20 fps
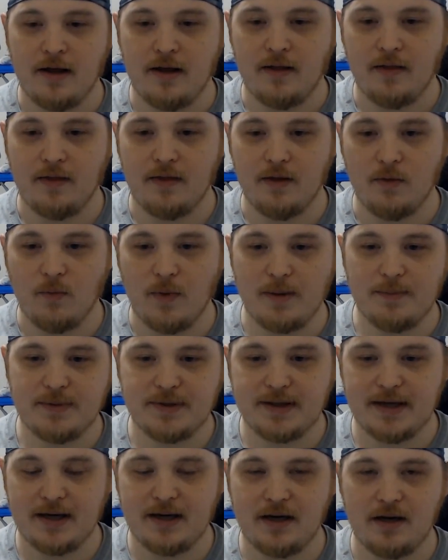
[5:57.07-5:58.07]
the
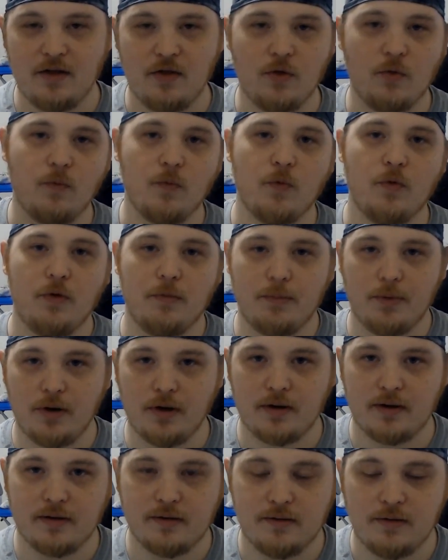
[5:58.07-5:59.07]
website in the rule
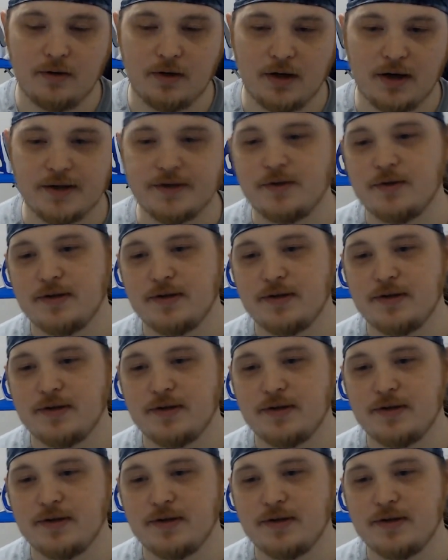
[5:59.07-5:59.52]
book. You can also